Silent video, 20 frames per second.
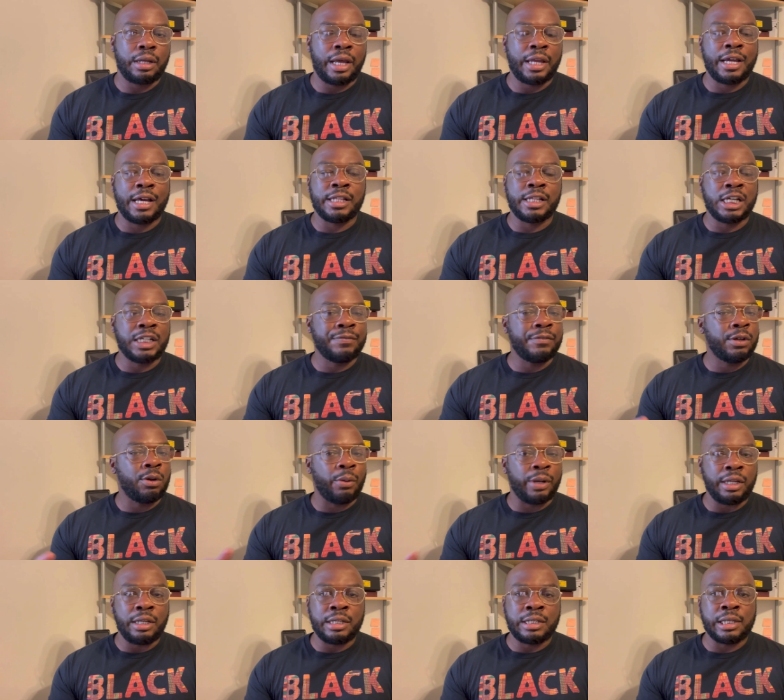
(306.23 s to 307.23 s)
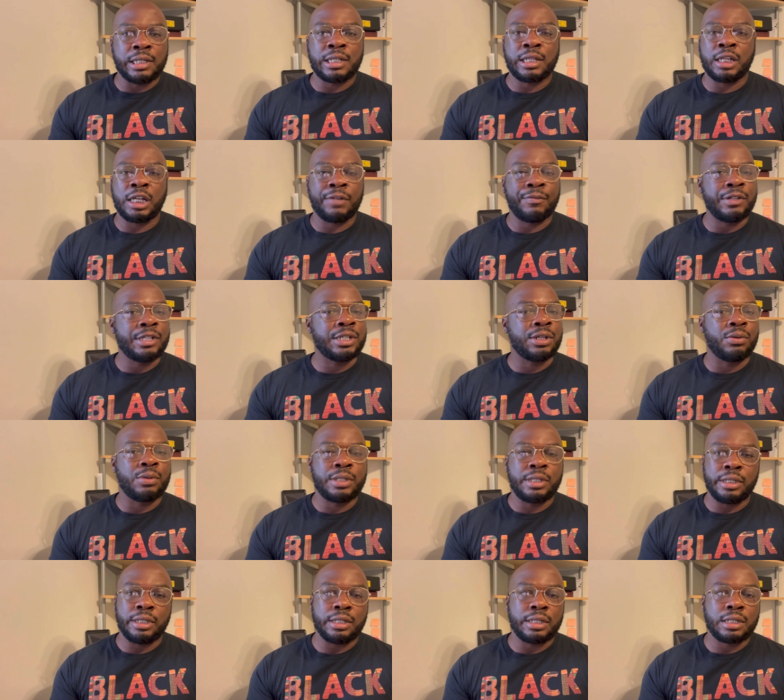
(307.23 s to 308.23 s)
I got a lot of acquaintances, a lot of
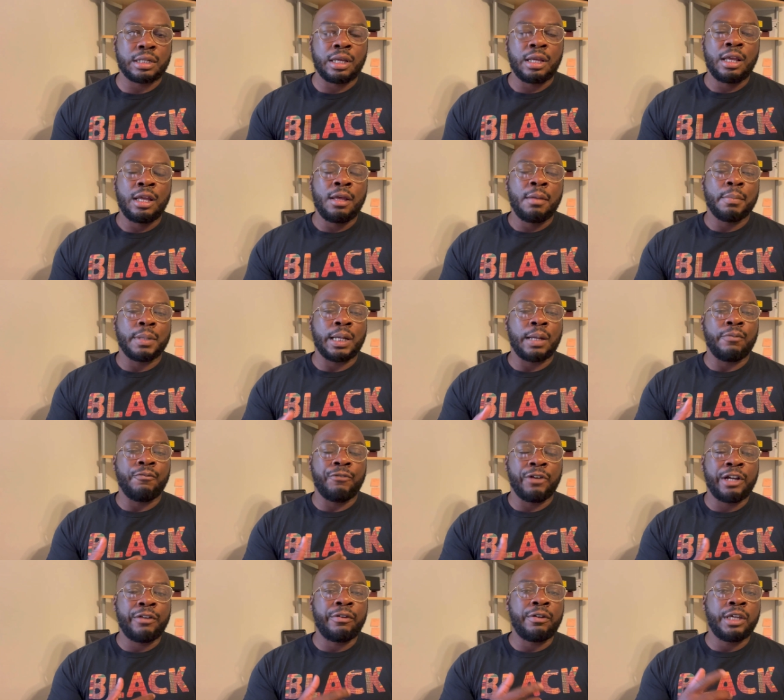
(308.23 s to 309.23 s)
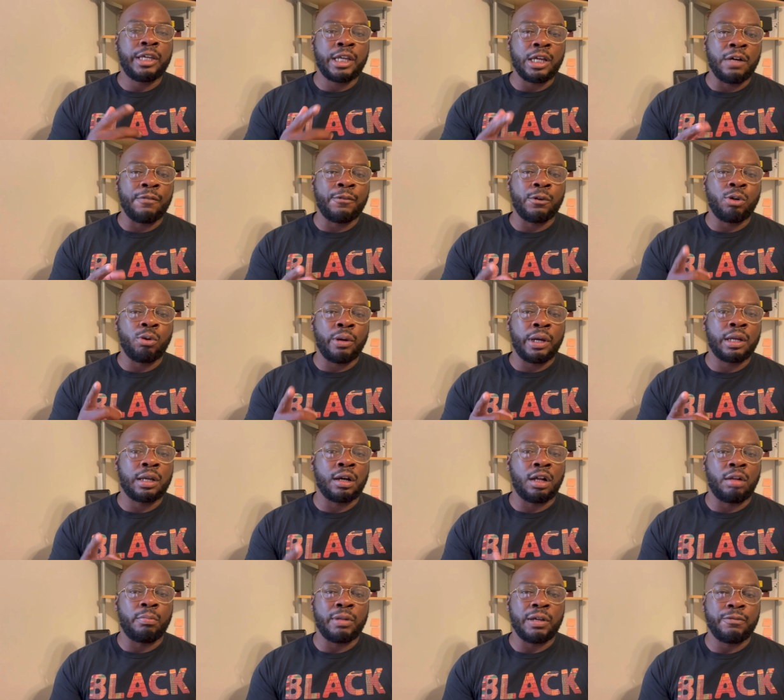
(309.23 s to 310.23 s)
associates, but I'm very careful who I
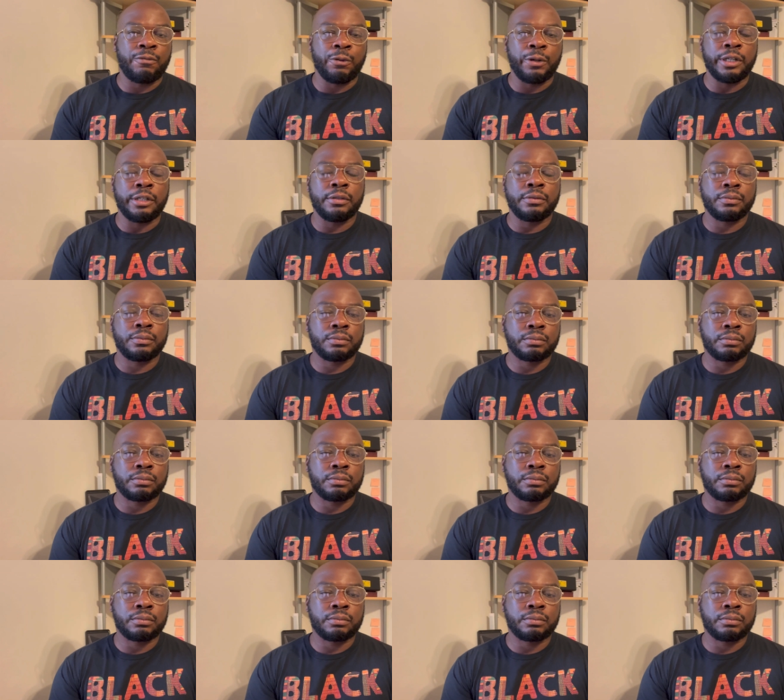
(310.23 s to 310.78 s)
call my friend.